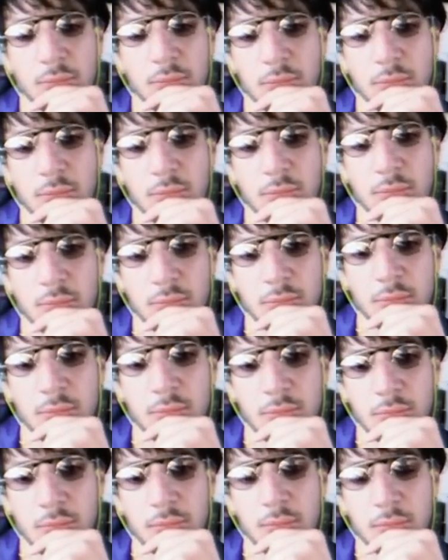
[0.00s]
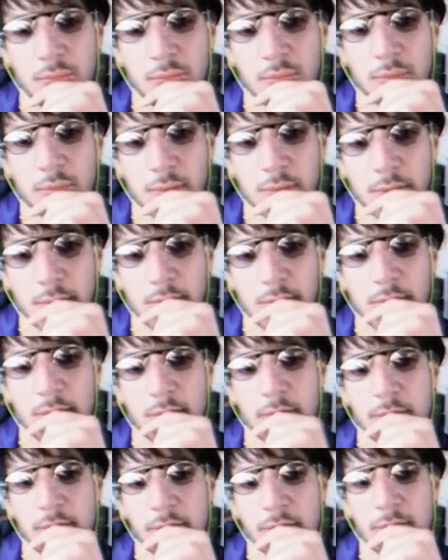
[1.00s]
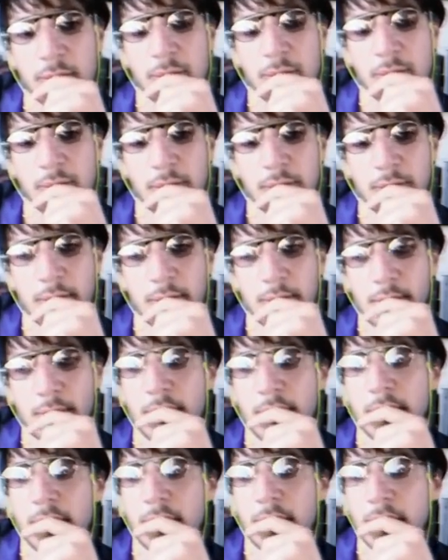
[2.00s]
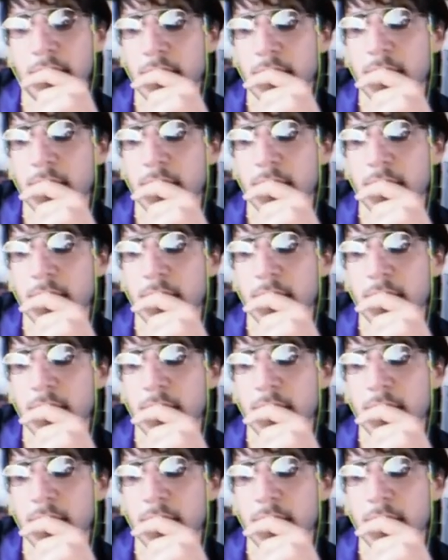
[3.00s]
the follower, that can catch the user, the